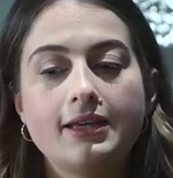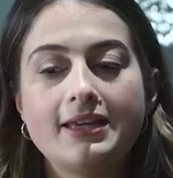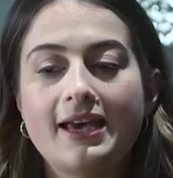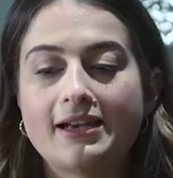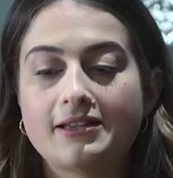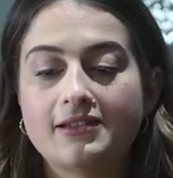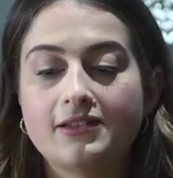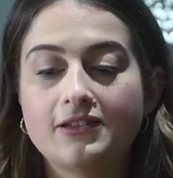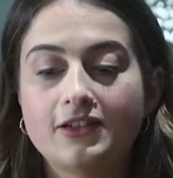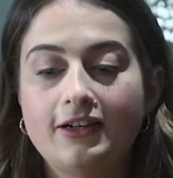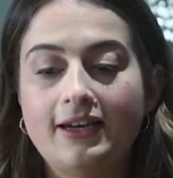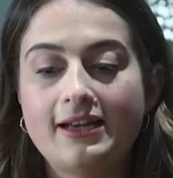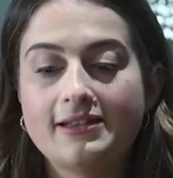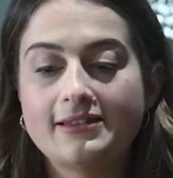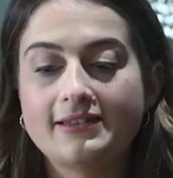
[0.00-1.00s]
Yes,
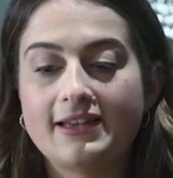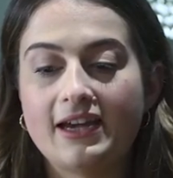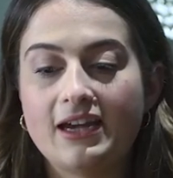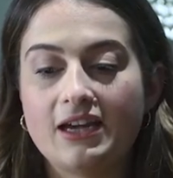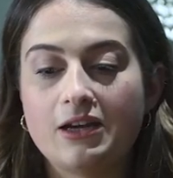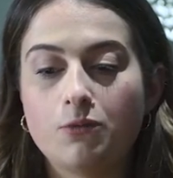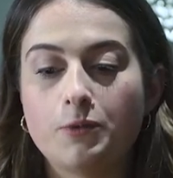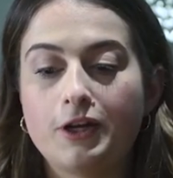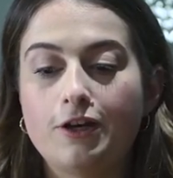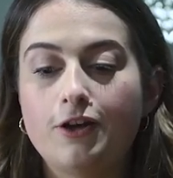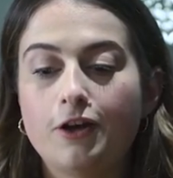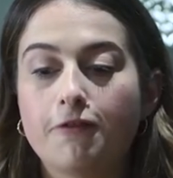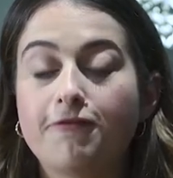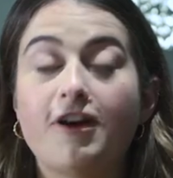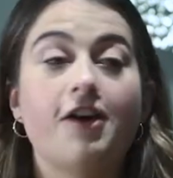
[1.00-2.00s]
so let's say we
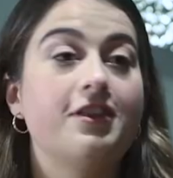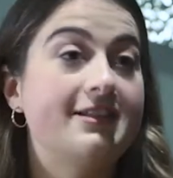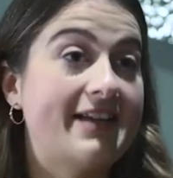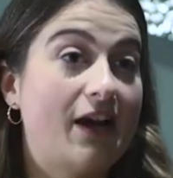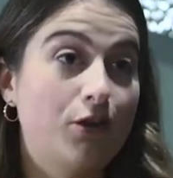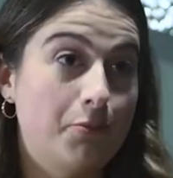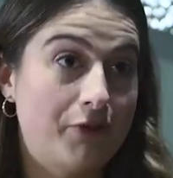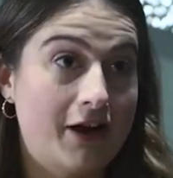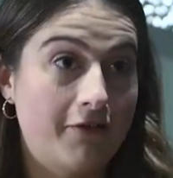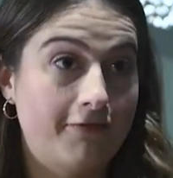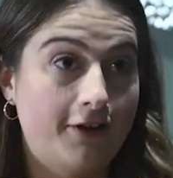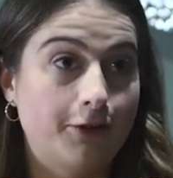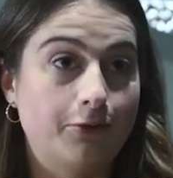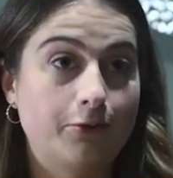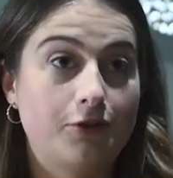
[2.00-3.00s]
look further down the brand
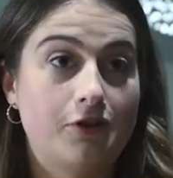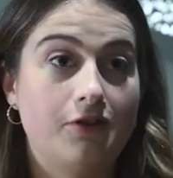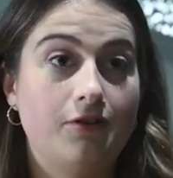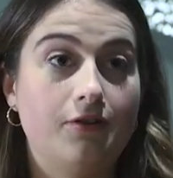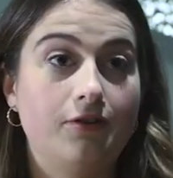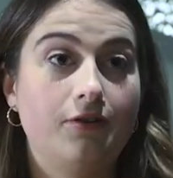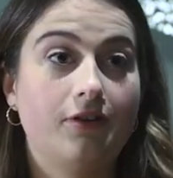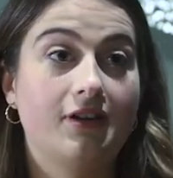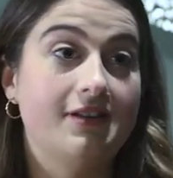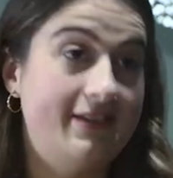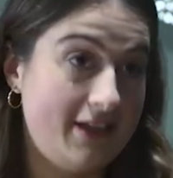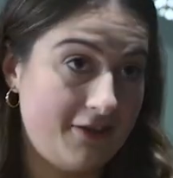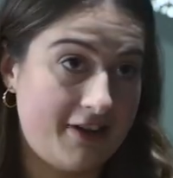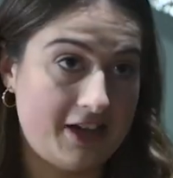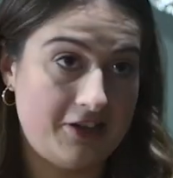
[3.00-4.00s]
funnel to
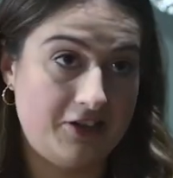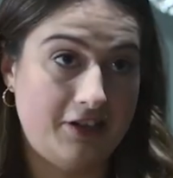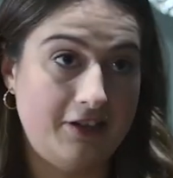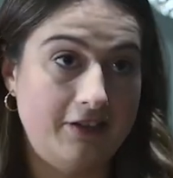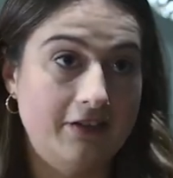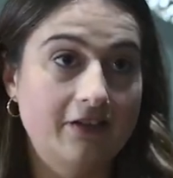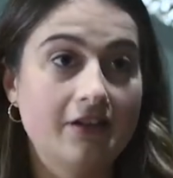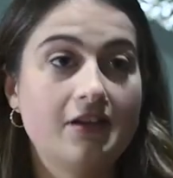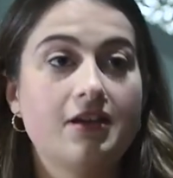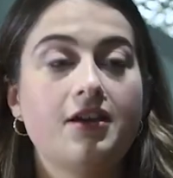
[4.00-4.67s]
consideration.